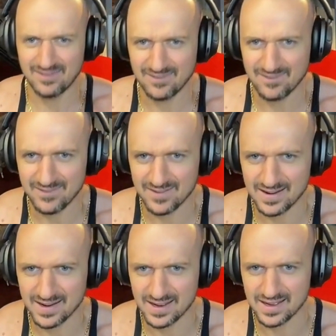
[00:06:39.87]
Here we take a
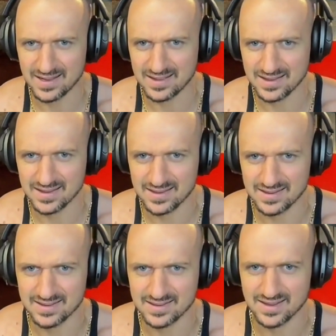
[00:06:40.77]
50,
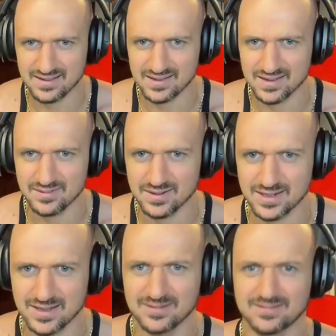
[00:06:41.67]
and then why
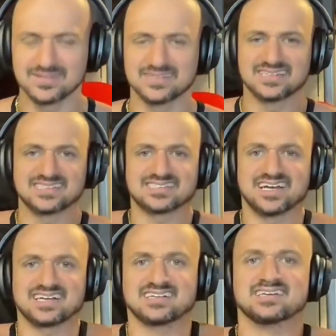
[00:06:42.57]
not? Let's
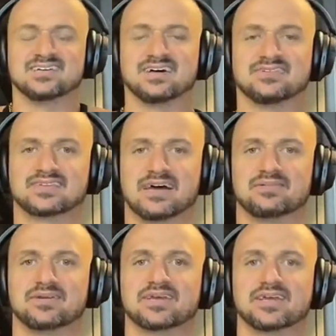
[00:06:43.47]
hit some shrugs
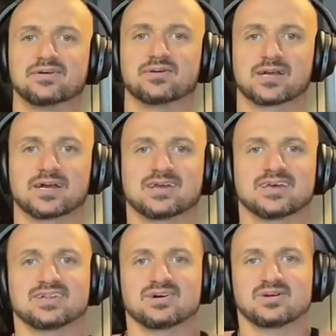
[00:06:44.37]
while we're at it,
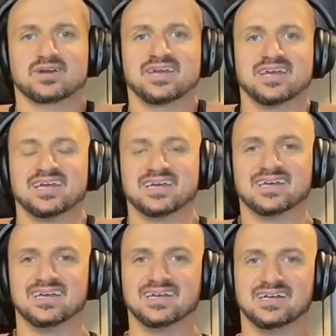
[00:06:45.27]
right?
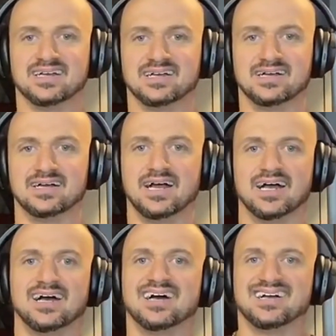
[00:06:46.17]
So no
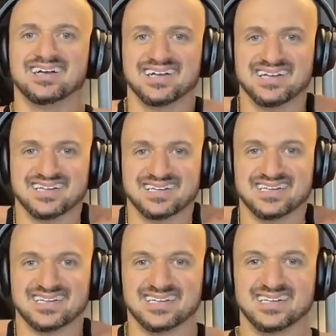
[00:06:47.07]
rest, hitting
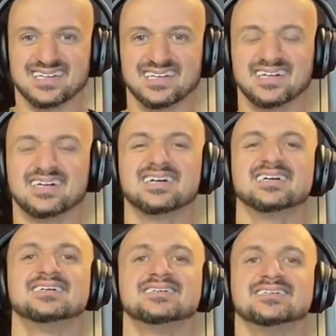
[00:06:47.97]
shrugs, getting them
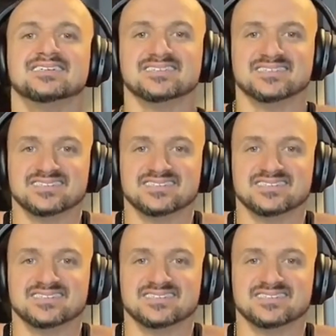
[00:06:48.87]
traps.